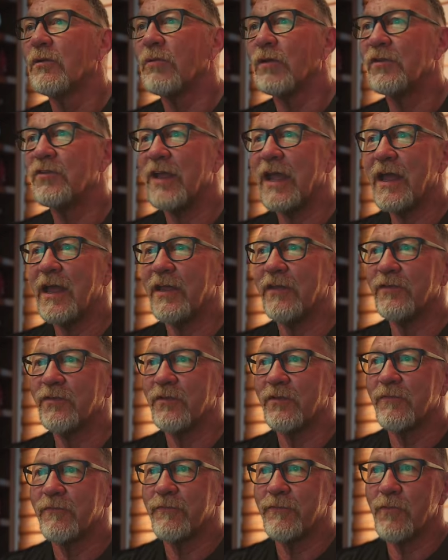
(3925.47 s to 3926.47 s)
which
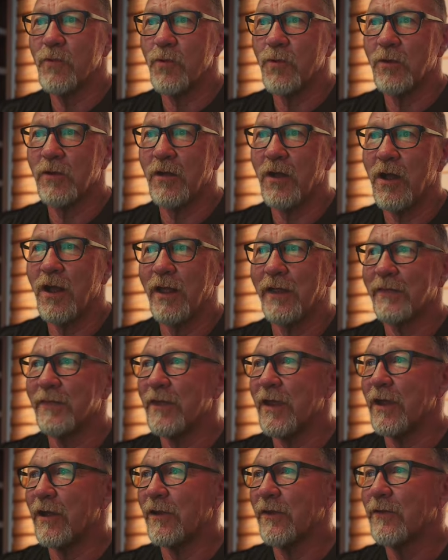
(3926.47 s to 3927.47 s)
has four on
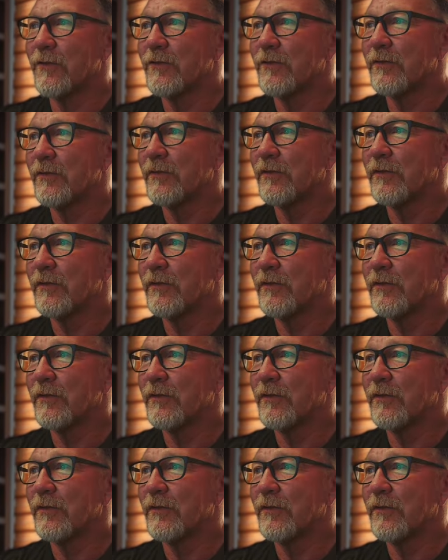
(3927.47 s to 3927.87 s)
there?